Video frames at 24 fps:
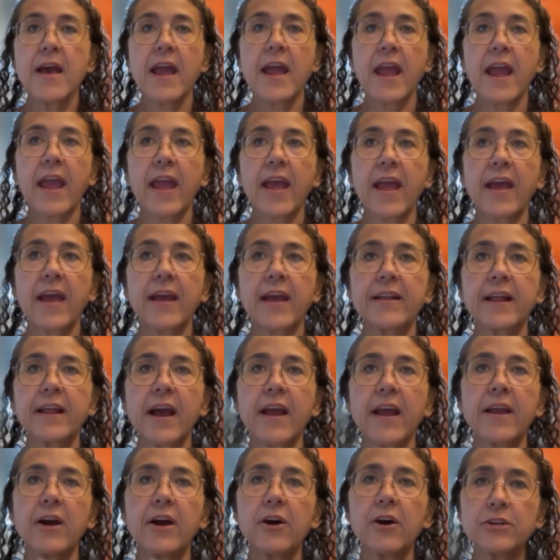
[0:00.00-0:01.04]
And
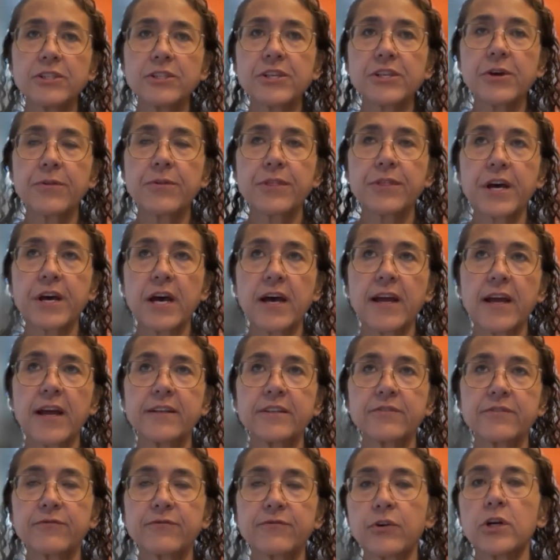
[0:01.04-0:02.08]
I also thought
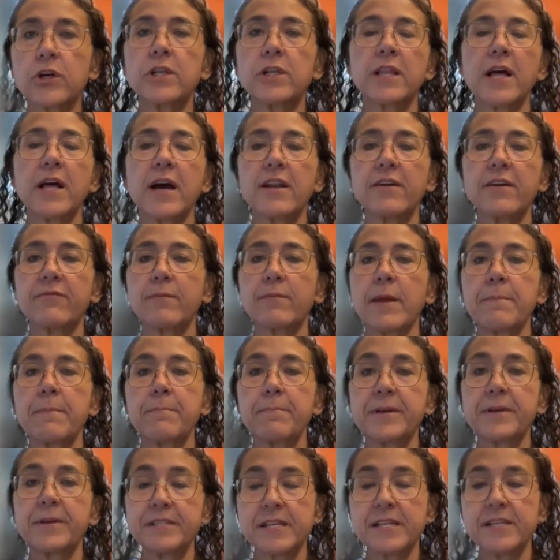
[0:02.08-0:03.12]
for a lot of my
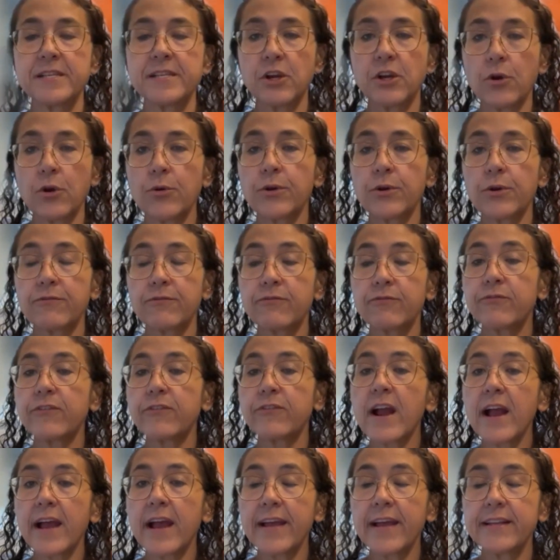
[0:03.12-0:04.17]
business owner
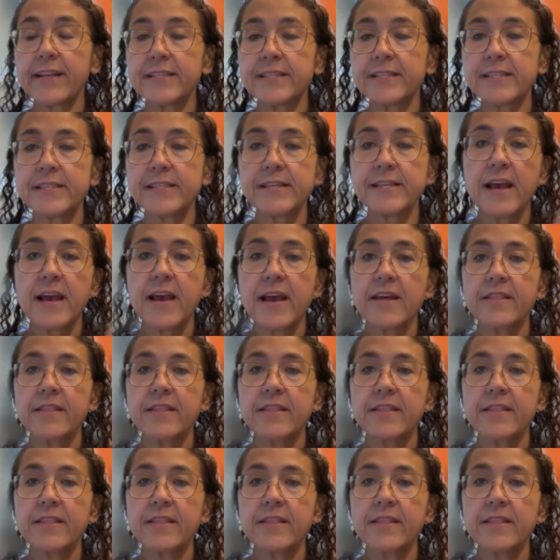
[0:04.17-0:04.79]
friends